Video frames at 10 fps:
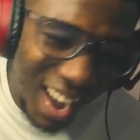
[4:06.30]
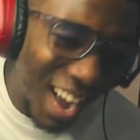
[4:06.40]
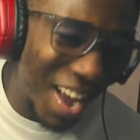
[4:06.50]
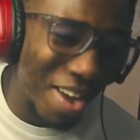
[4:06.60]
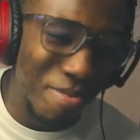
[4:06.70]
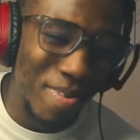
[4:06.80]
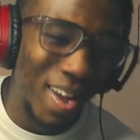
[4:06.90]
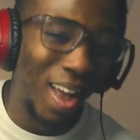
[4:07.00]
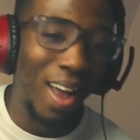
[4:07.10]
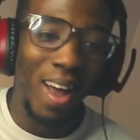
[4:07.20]
Hey
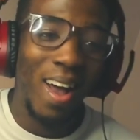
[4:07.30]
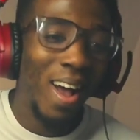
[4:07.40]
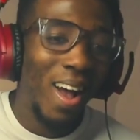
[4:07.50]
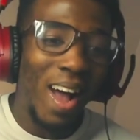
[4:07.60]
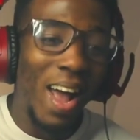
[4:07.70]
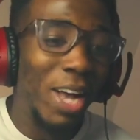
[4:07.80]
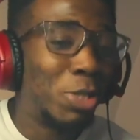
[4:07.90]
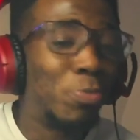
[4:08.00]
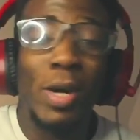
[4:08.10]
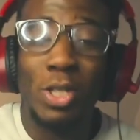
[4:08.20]
man. Hey,
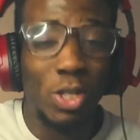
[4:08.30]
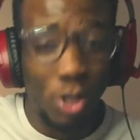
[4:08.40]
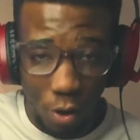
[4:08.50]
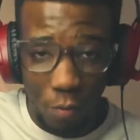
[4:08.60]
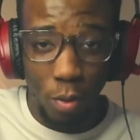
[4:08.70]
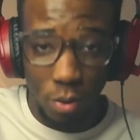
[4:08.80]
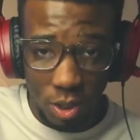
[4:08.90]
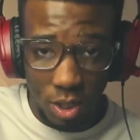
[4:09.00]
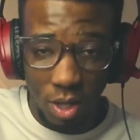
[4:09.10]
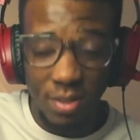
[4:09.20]
express yourself,
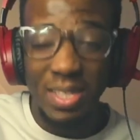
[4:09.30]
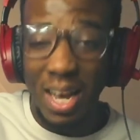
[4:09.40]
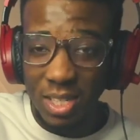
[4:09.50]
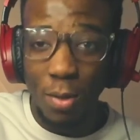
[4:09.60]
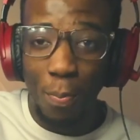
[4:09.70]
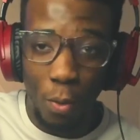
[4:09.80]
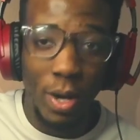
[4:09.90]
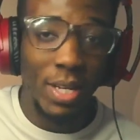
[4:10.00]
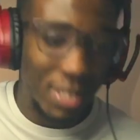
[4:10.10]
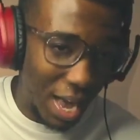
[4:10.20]
Broski. That's the
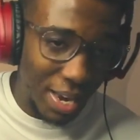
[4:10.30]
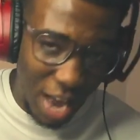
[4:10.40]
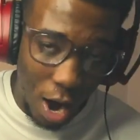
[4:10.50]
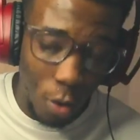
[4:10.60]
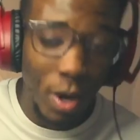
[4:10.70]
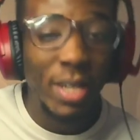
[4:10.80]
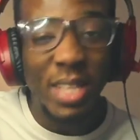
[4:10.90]
point he's at now.